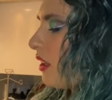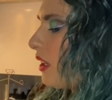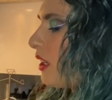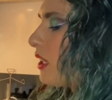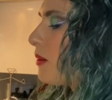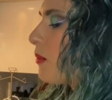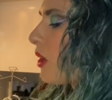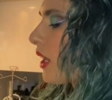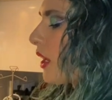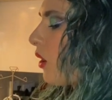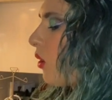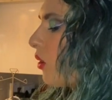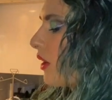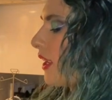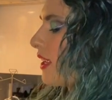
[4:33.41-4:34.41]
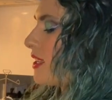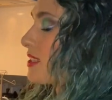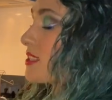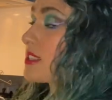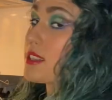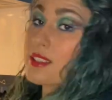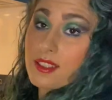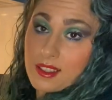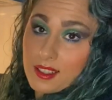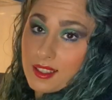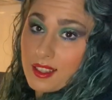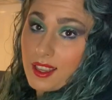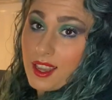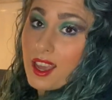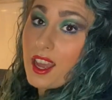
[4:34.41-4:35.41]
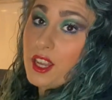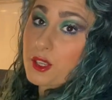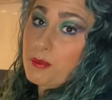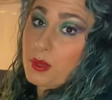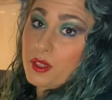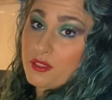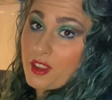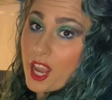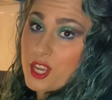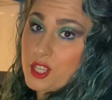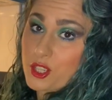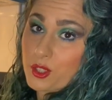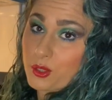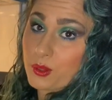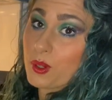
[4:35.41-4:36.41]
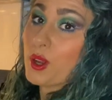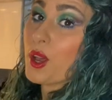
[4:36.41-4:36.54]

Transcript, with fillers: In my honest and professional